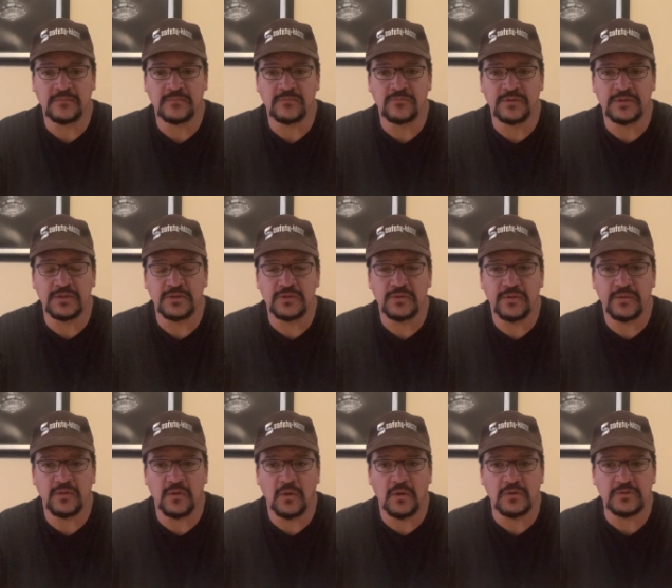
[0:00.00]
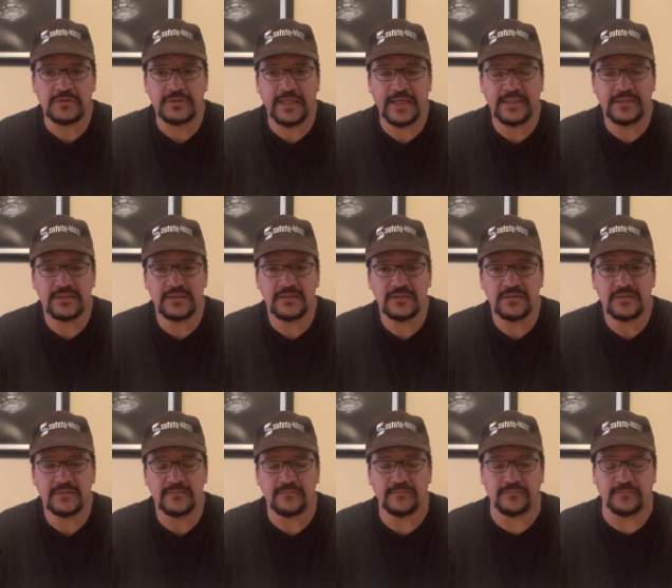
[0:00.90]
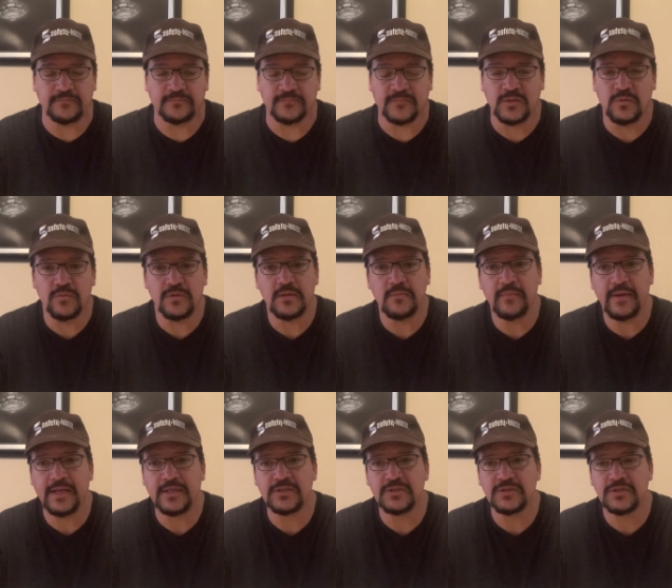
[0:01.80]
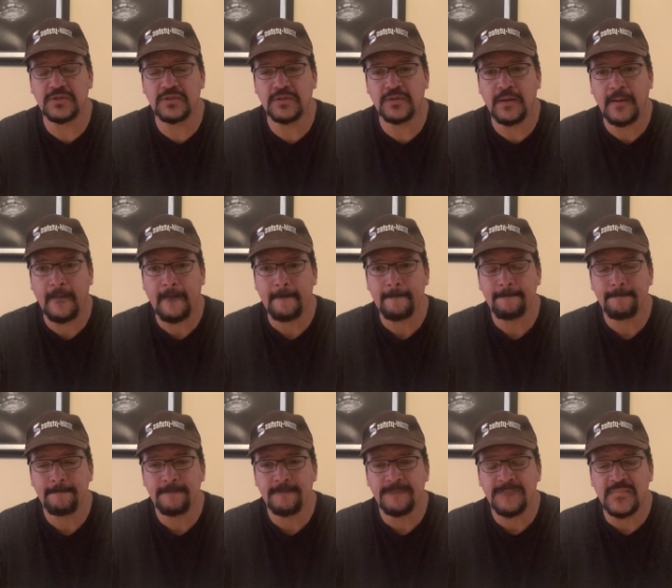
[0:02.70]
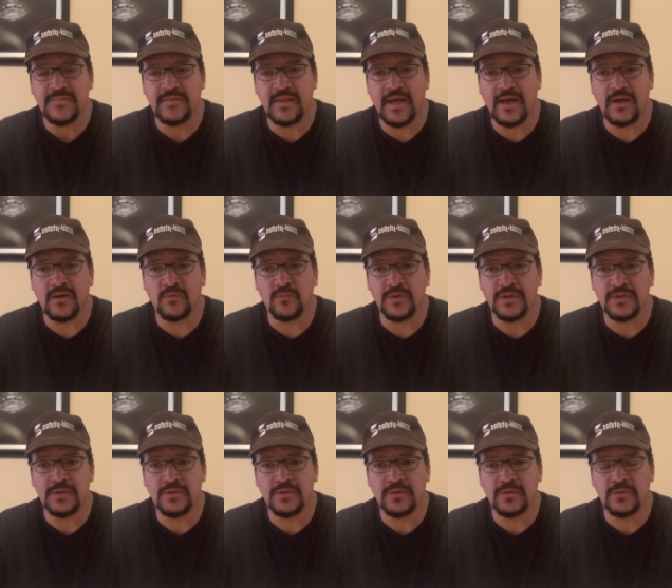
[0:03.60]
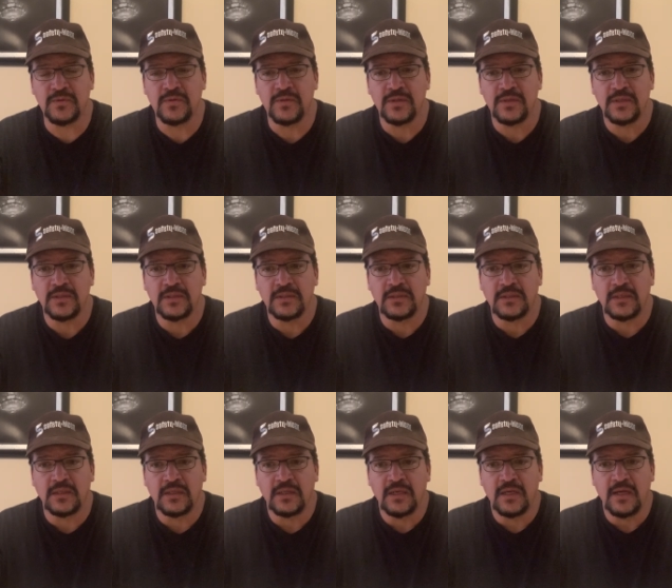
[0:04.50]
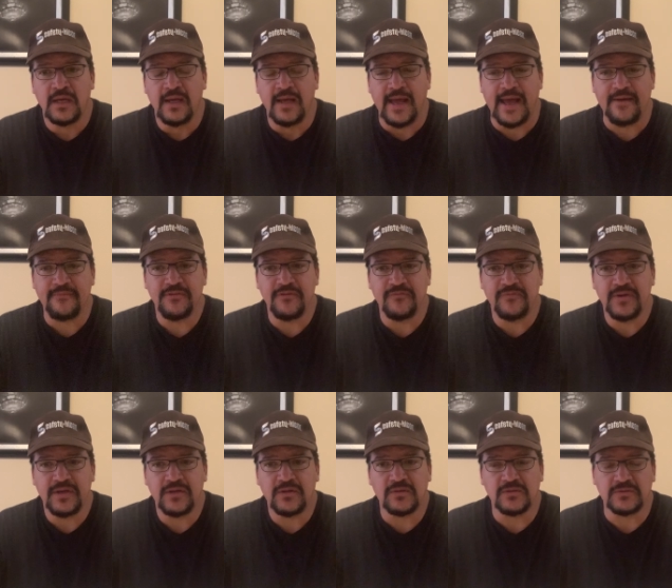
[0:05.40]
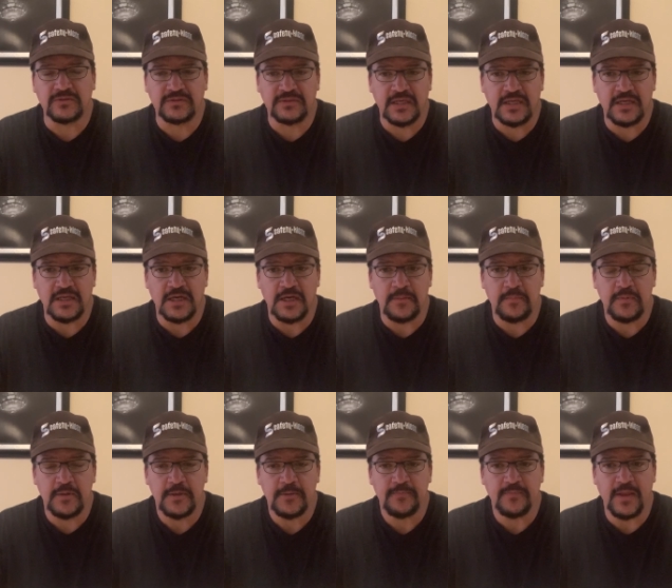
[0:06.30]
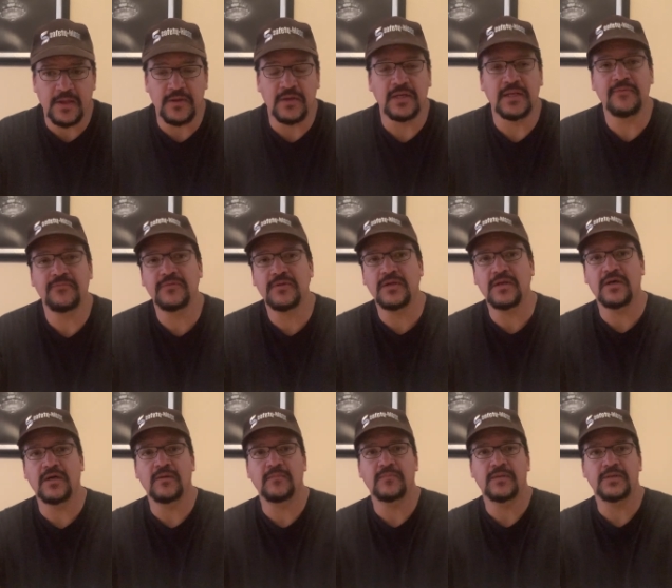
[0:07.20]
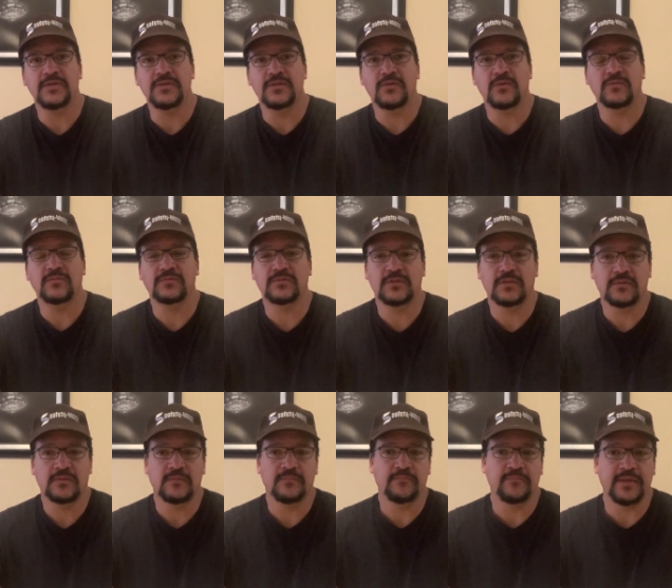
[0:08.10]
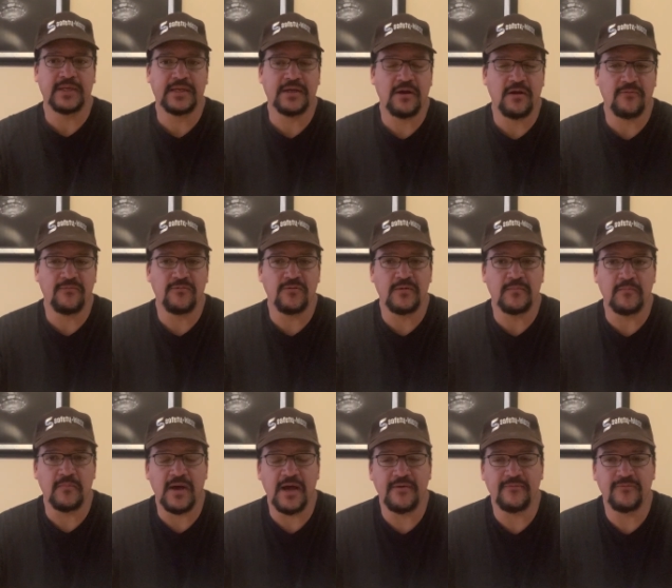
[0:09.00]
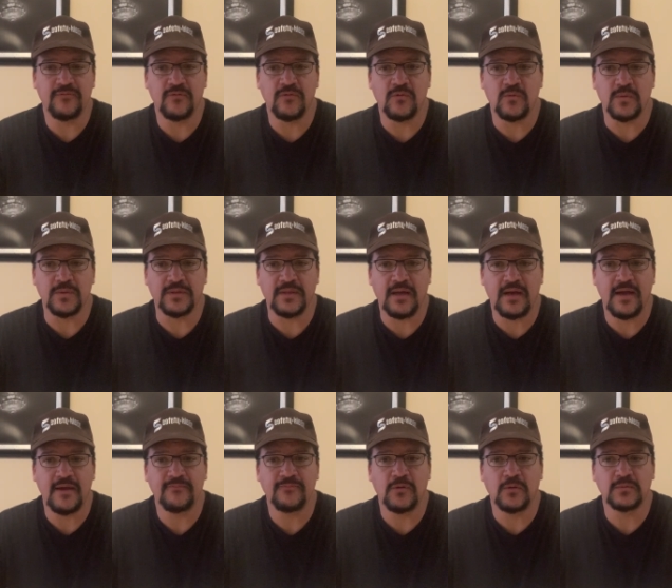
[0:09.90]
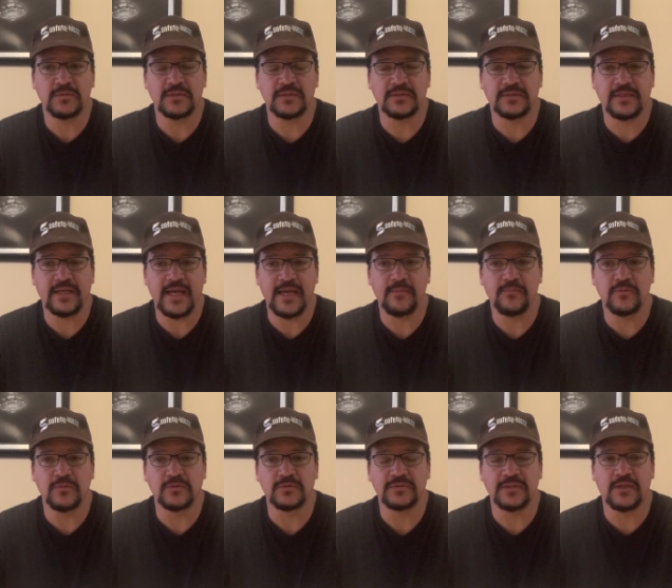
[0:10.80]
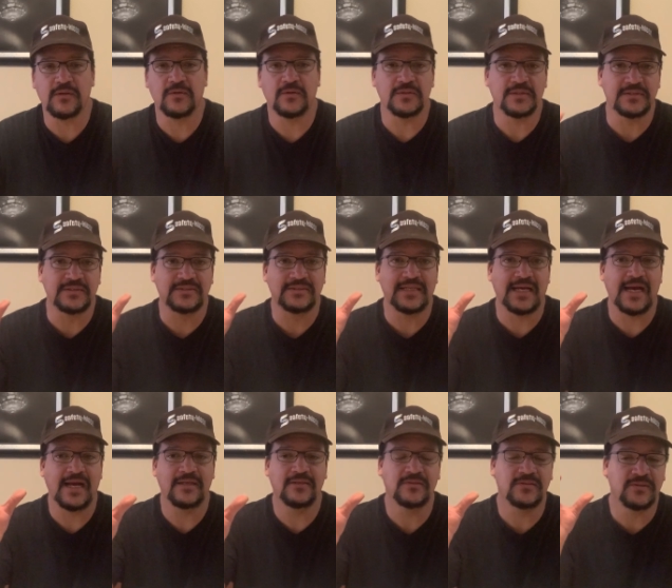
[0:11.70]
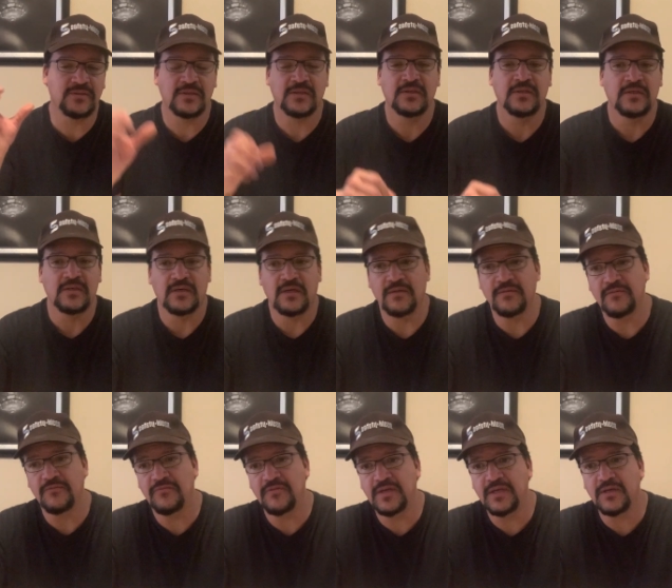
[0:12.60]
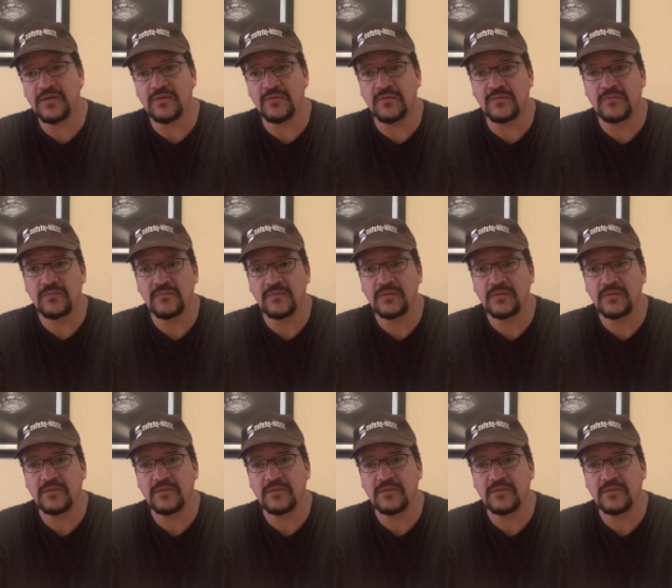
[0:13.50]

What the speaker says: When you're doing oil changes, you want to make sure that when you have the vehicle set up and you lift it up, that you don't be careful and mindful with the high voltage cables that are on the sides of the vehicle.